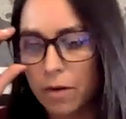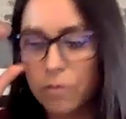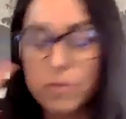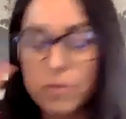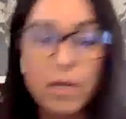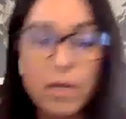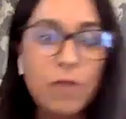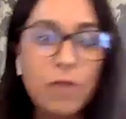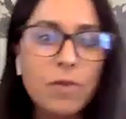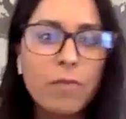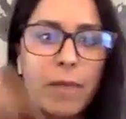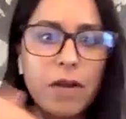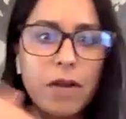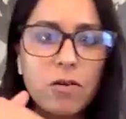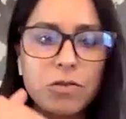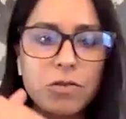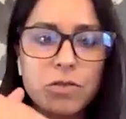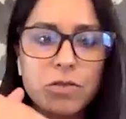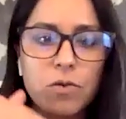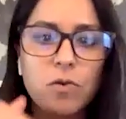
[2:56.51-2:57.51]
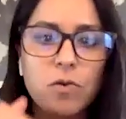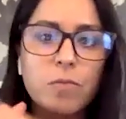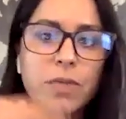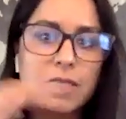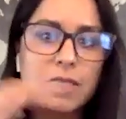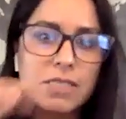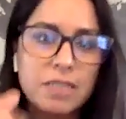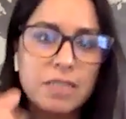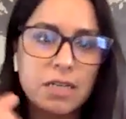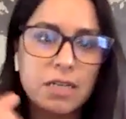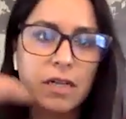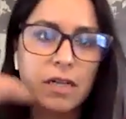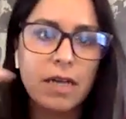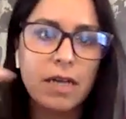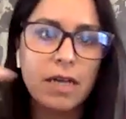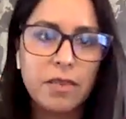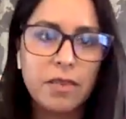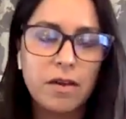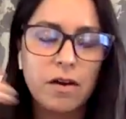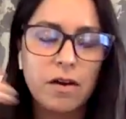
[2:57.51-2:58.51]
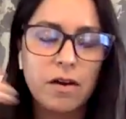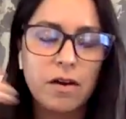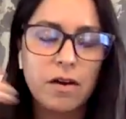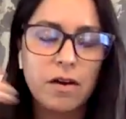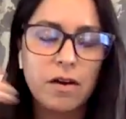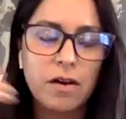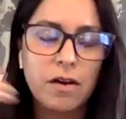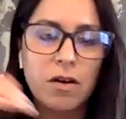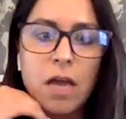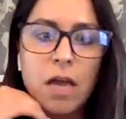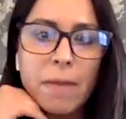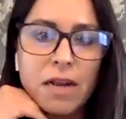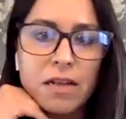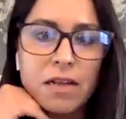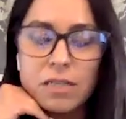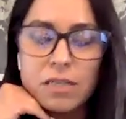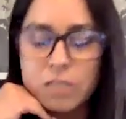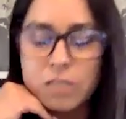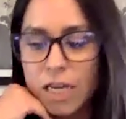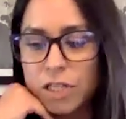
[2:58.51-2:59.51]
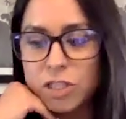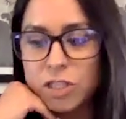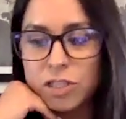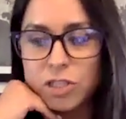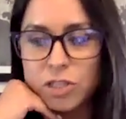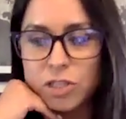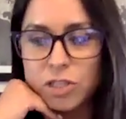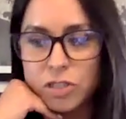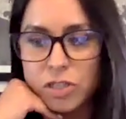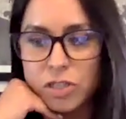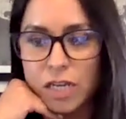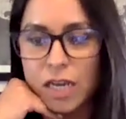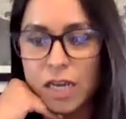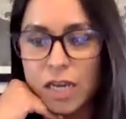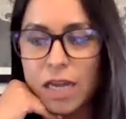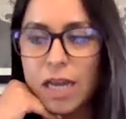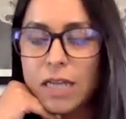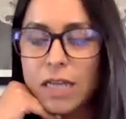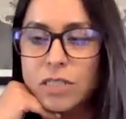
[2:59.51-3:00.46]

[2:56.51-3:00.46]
done with medical school, but still in their medical education journey.